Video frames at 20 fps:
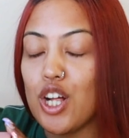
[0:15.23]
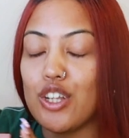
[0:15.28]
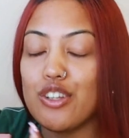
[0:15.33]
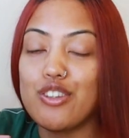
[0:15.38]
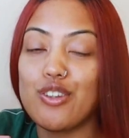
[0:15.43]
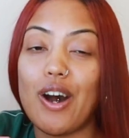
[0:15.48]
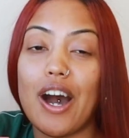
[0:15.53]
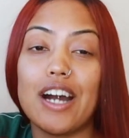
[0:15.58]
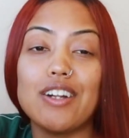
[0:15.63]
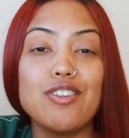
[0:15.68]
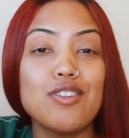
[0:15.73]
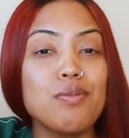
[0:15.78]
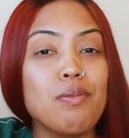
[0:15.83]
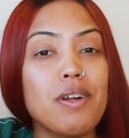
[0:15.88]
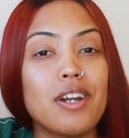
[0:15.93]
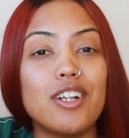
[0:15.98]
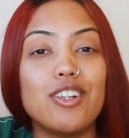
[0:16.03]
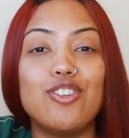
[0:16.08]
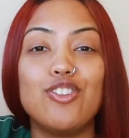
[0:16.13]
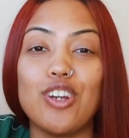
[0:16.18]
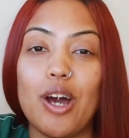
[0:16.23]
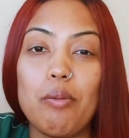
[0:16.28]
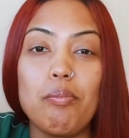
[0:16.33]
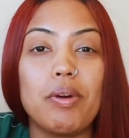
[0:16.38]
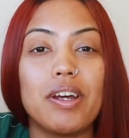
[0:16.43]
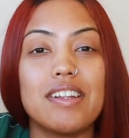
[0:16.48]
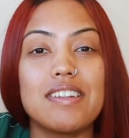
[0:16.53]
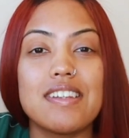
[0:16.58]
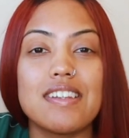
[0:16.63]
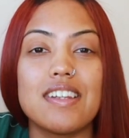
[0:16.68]
So I just want to
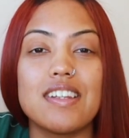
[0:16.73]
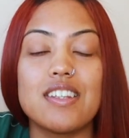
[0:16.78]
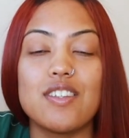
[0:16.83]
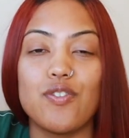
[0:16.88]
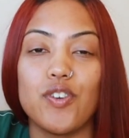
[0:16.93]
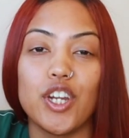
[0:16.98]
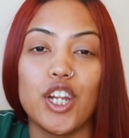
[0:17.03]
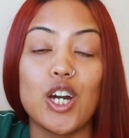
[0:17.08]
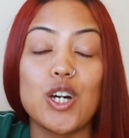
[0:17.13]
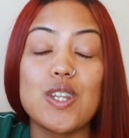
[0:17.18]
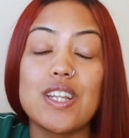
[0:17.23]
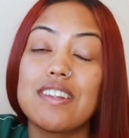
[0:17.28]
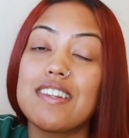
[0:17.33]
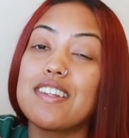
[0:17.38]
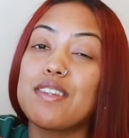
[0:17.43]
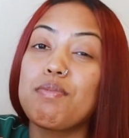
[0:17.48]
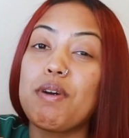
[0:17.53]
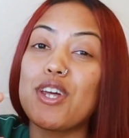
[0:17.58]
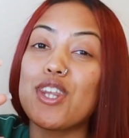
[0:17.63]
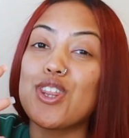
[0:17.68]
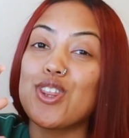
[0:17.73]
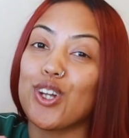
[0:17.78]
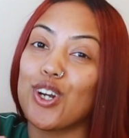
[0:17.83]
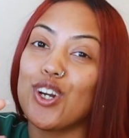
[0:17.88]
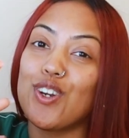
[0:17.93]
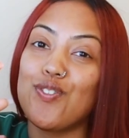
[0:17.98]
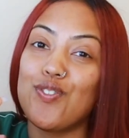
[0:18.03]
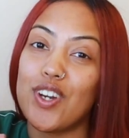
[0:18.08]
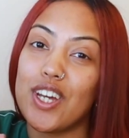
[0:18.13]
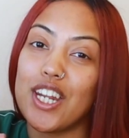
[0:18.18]
jump into this video. This is my
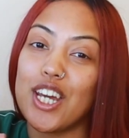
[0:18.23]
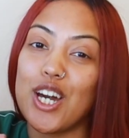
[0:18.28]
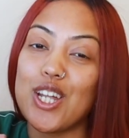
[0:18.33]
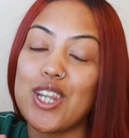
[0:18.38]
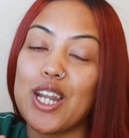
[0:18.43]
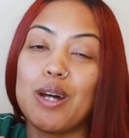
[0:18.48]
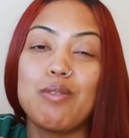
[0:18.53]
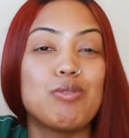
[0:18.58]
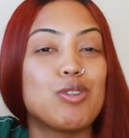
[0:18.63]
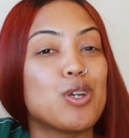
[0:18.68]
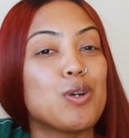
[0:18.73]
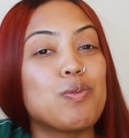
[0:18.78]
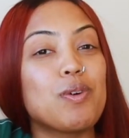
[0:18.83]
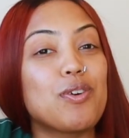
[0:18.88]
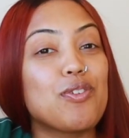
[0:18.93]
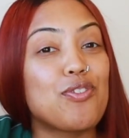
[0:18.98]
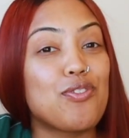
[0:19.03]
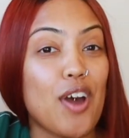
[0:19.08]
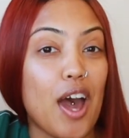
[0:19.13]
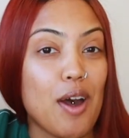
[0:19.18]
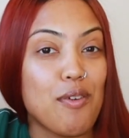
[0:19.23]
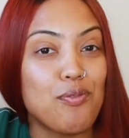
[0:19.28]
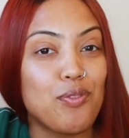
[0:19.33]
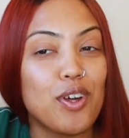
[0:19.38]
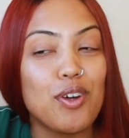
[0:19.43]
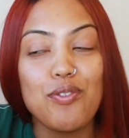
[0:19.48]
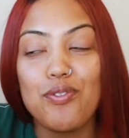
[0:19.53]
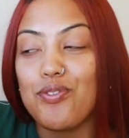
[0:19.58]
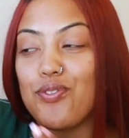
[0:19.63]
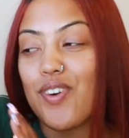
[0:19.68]
third video that I'm doing with
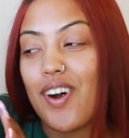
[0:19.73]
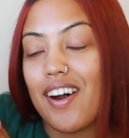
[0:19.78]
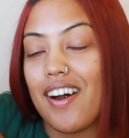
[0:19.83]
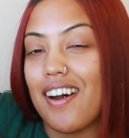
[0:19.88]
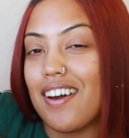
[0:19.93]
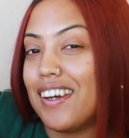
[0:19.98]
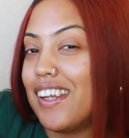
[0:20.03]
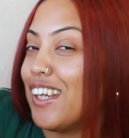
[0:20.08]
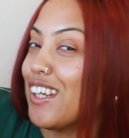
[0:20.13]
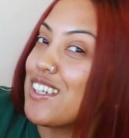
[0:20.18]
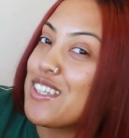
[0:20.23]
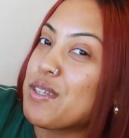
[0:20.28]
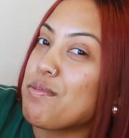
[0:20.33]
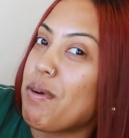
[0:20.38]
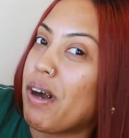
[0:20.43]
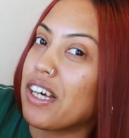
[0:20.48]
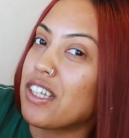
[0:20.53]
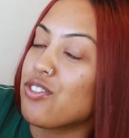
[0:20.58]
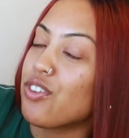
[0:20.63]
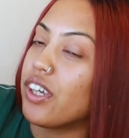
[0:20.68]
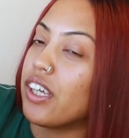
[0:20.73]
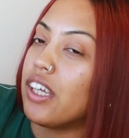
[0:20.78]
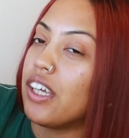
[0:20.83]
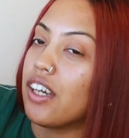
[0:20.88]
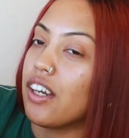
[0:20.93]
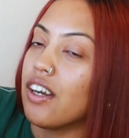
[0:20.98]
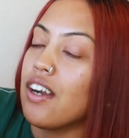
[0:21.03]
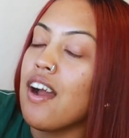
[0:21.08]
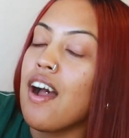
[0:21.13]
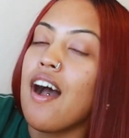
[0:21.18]
FabFitFun. Here's the box right
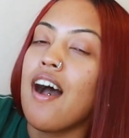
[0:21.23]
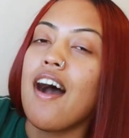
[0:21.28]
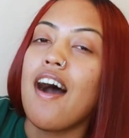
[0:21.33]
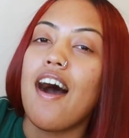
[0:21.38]
here.